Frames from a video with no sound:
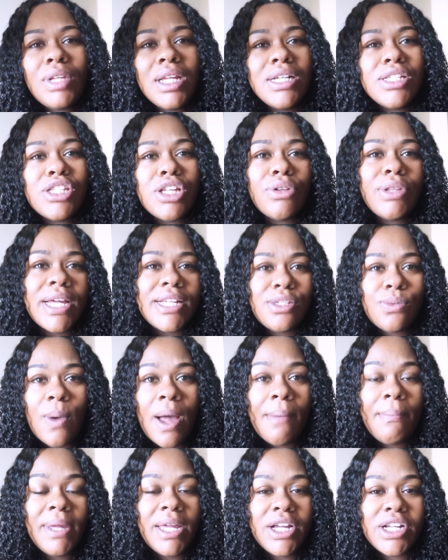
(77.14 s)
so that's
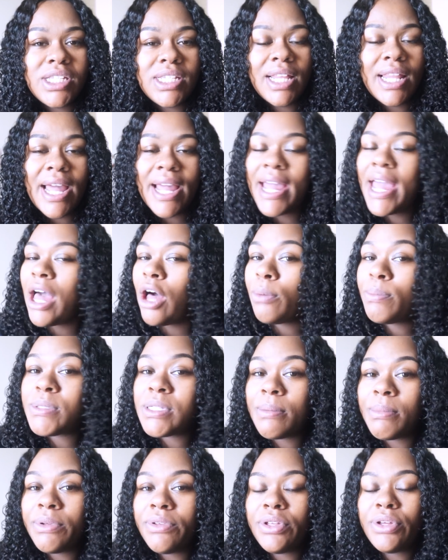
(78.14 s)
why I'm here to like help
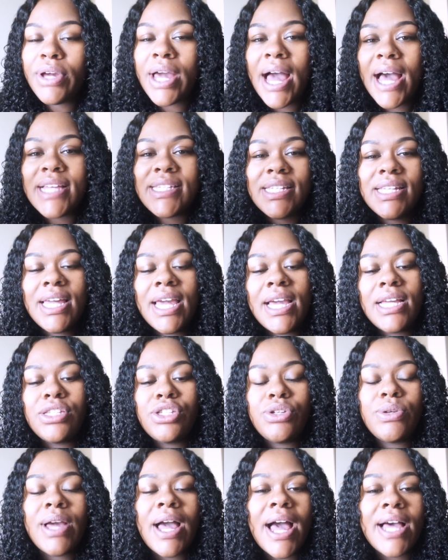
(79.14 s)
some of you guys in
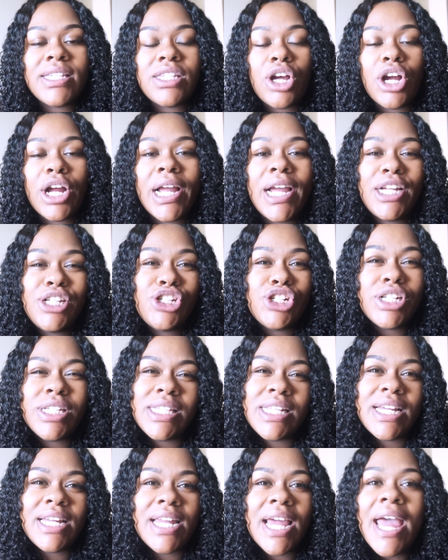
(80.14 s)
case you guys are
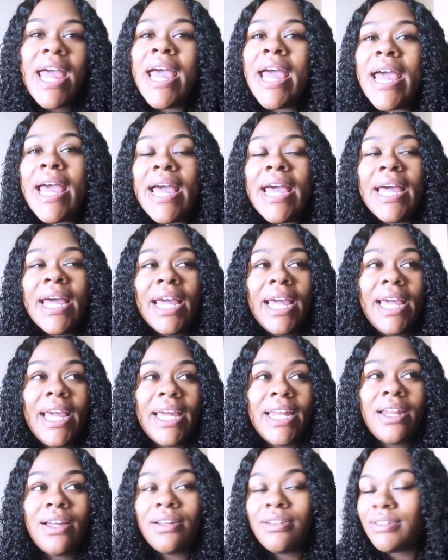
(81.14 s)
interested
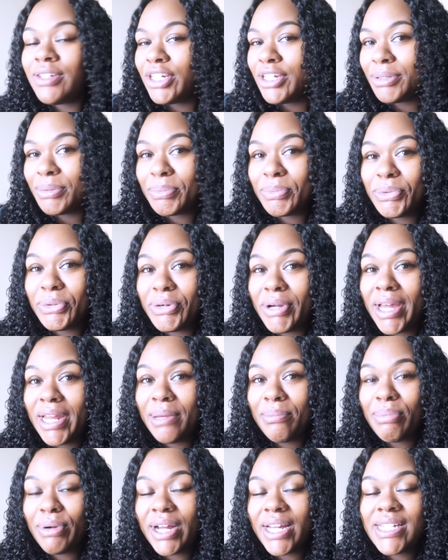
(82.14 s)
in
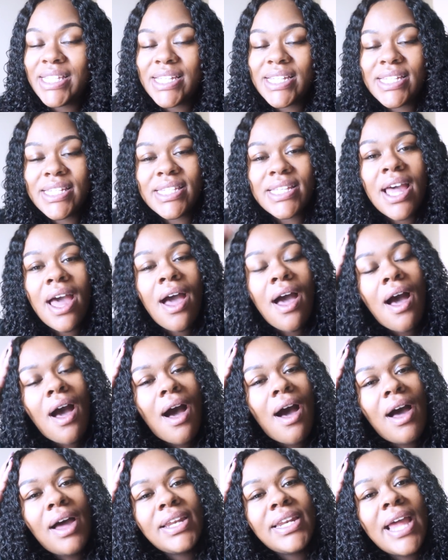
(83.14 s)
creating prices.
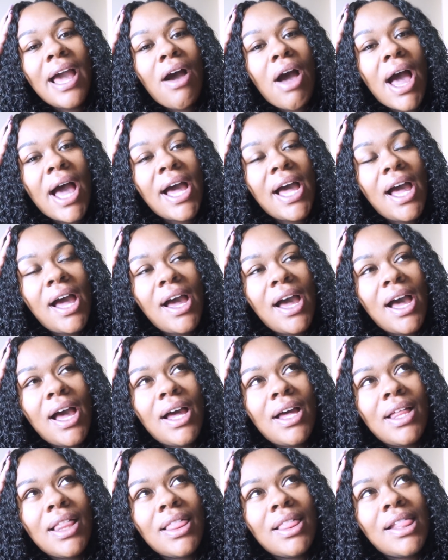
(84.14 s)
Uh, now, I,
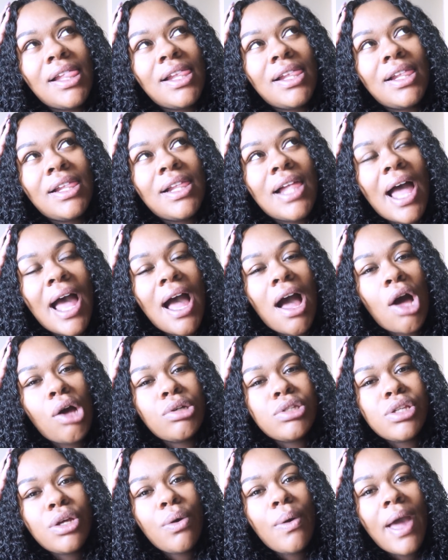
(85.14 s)
I
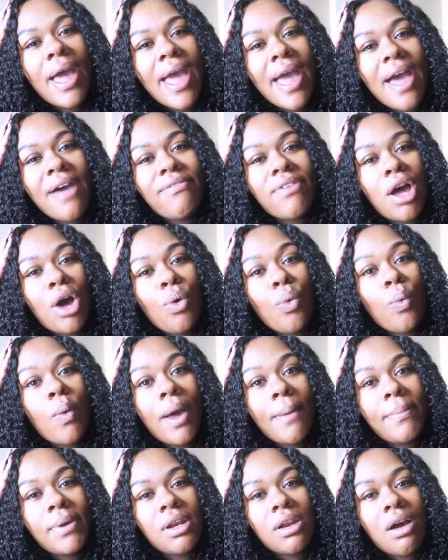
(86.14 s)
also have a
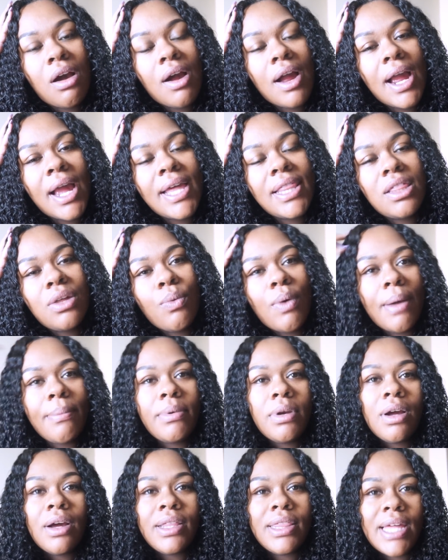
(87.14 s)
webinar and the
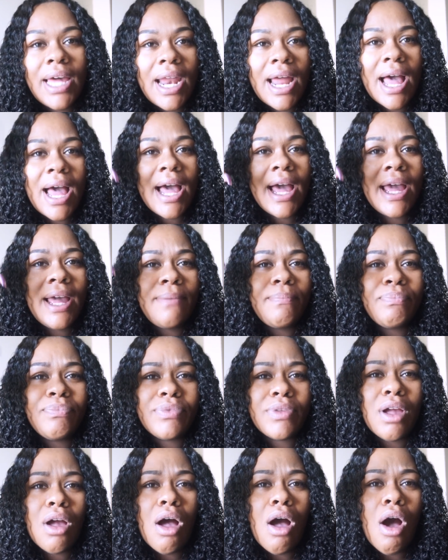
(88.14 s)
webinar that I
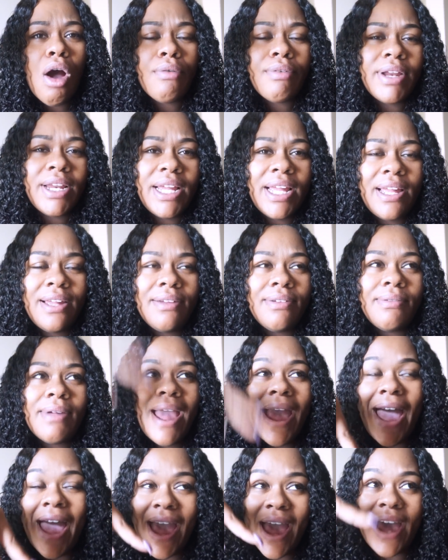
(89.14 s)
already
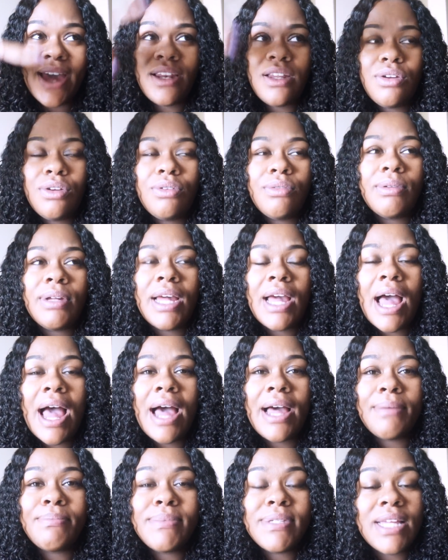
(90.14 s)
had
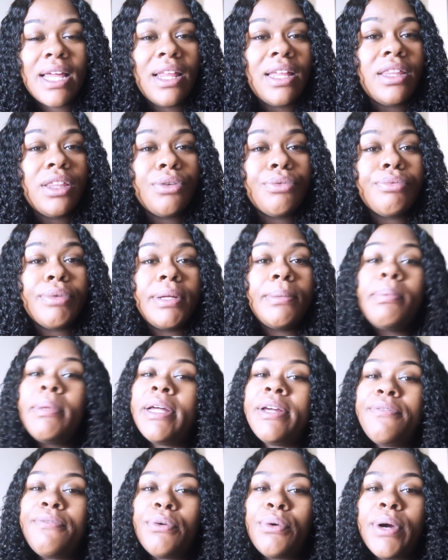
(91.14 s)
I'm selling the
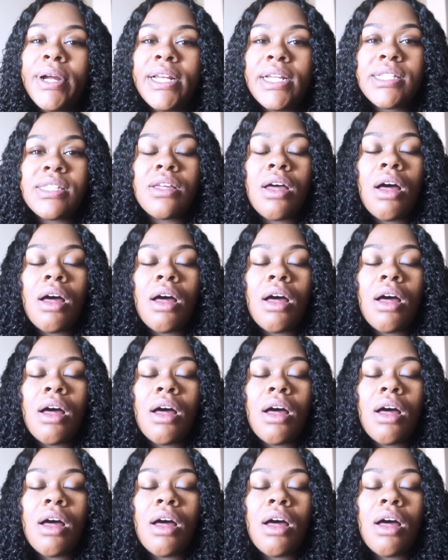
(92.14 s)
replay for and it's